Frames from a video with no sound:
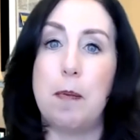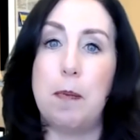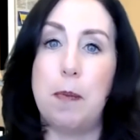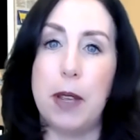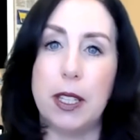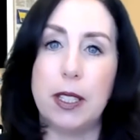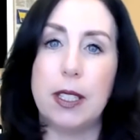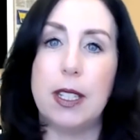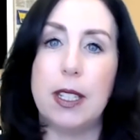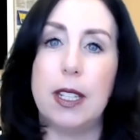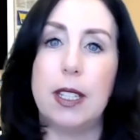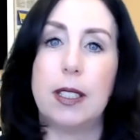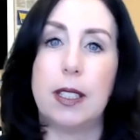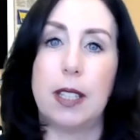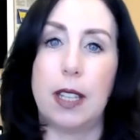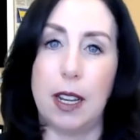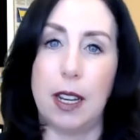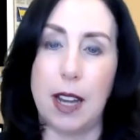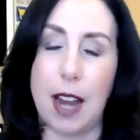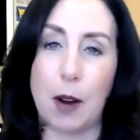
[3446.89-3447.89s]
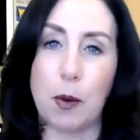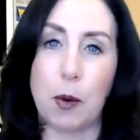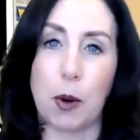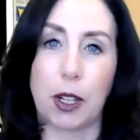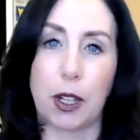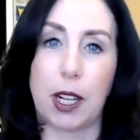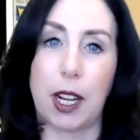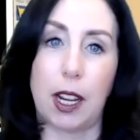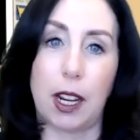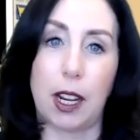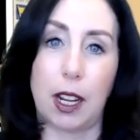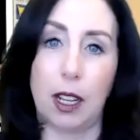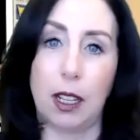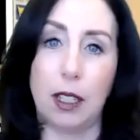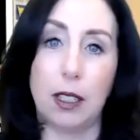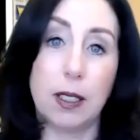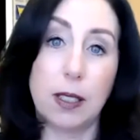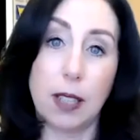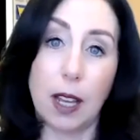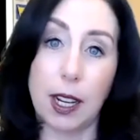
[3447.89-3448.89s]
business
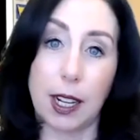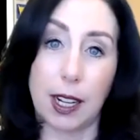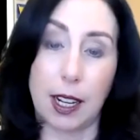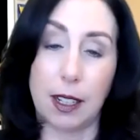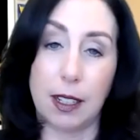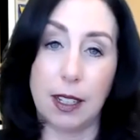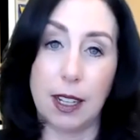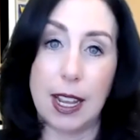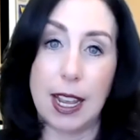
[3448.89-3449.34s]
networking site.